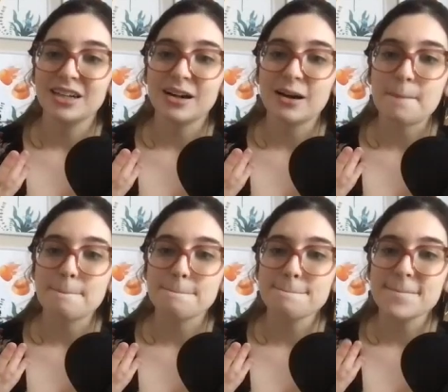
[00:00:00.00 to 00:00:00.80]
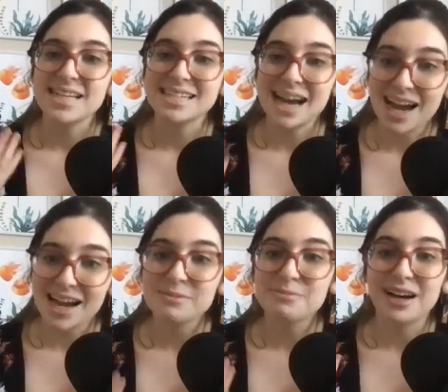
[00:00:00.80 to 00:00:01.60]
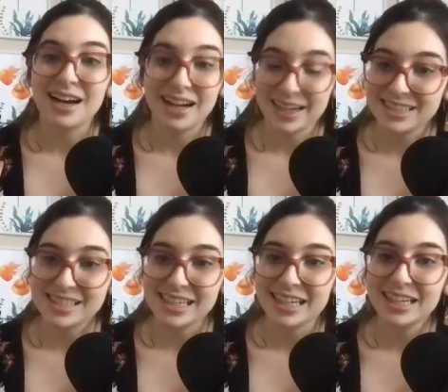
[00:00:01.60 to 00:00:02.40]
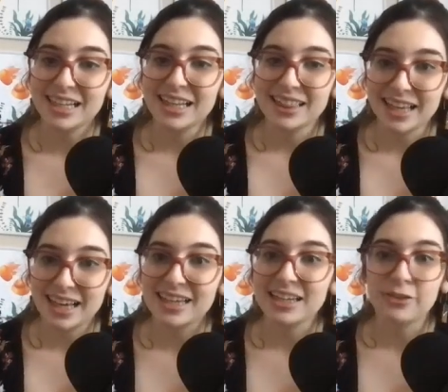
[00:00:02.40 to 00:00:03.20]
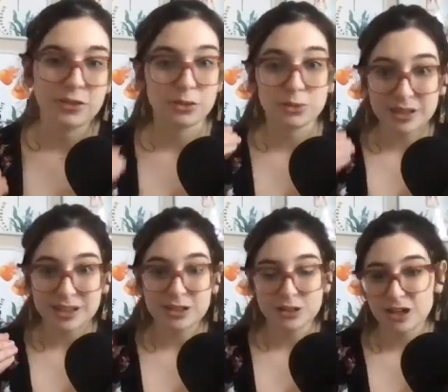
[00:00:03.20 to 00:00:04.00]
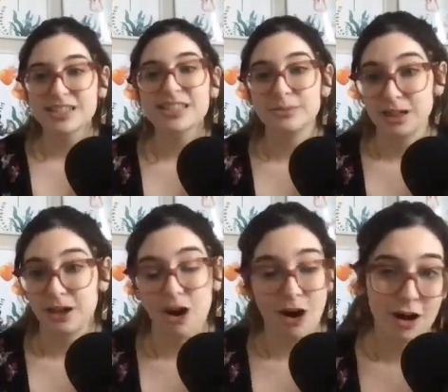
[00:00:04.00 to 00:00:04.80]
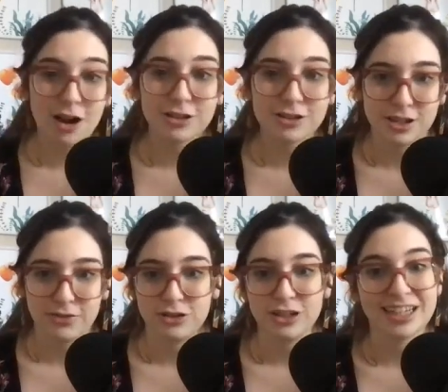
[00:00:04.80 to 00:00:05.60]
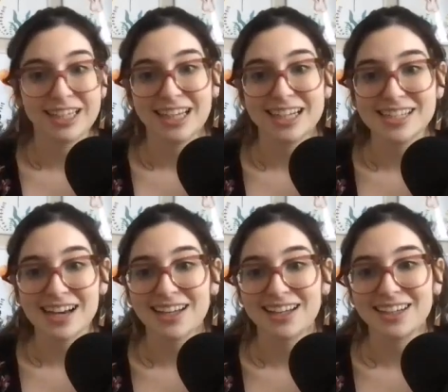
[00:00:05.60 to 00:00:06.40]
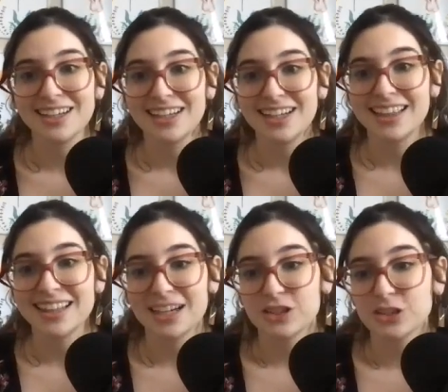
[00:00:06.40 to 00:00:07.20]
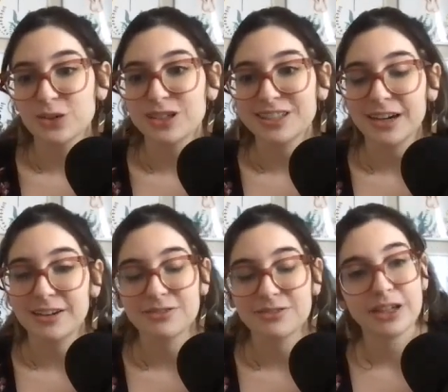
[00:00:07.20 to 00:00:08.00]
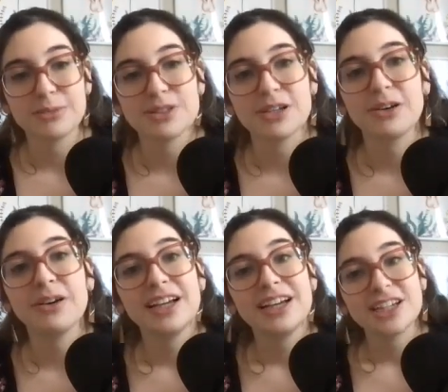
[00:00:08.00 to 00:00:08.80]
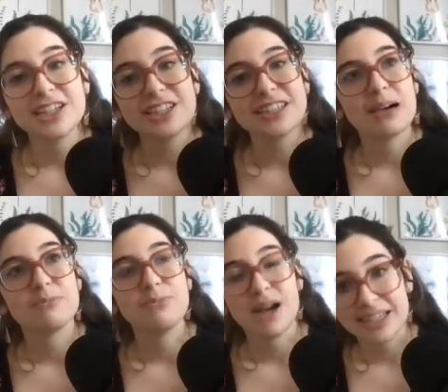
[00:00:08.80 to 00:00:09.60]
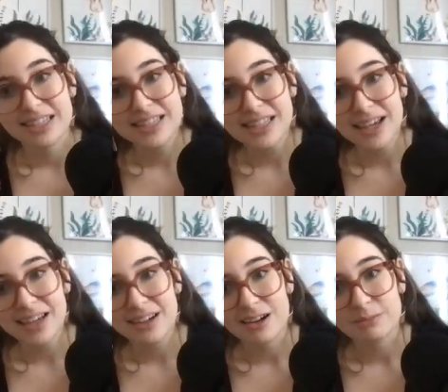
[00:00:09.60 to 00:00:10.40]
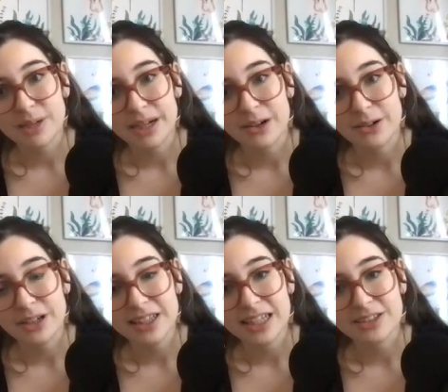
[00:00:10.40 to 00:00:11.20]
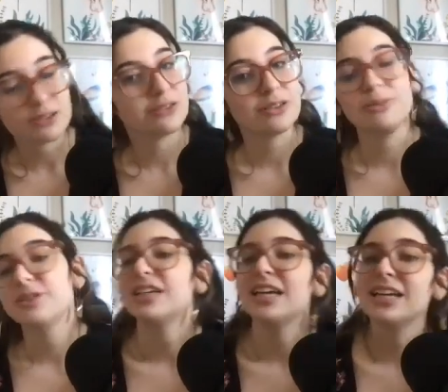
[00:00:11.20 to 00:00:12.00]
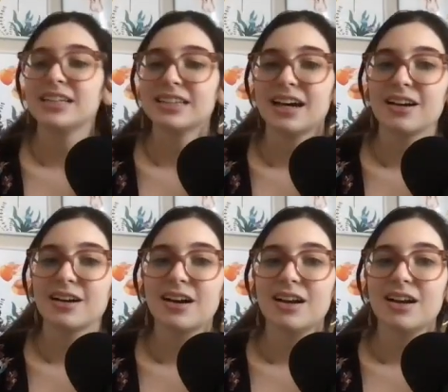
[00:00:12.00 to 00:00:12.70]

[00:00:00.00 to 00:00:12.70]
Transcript: um, and time behind it then if you're really stressing and being hard on yourself to try to get it done in that short time frame. So changing that mindset on my own and then sort of communicating that